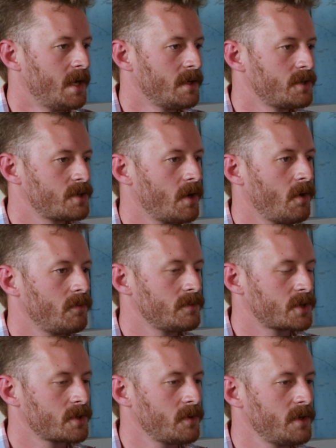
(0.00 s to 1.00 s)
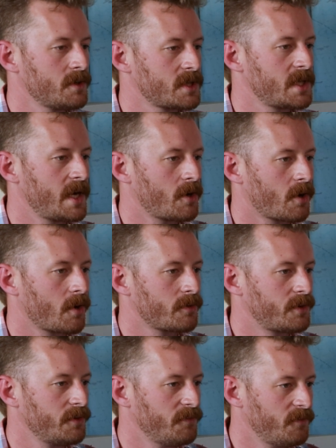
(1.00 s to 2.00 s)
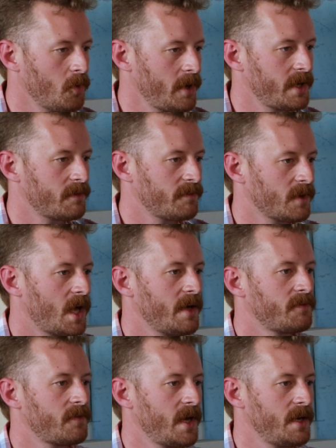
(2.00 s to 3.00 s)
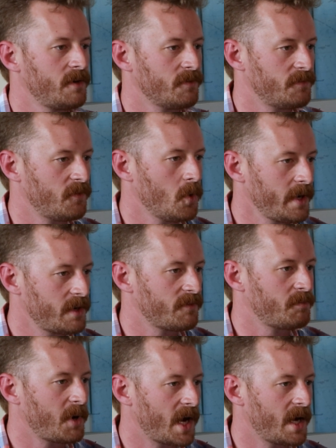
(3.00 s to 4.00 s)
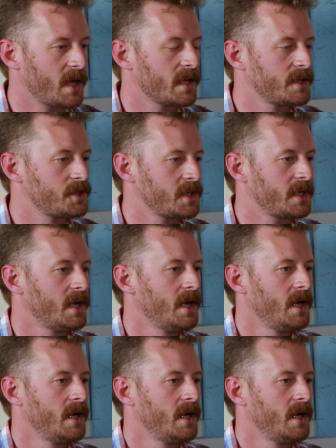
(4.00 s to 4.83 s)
So soils that are devoid of life and devoid of biology,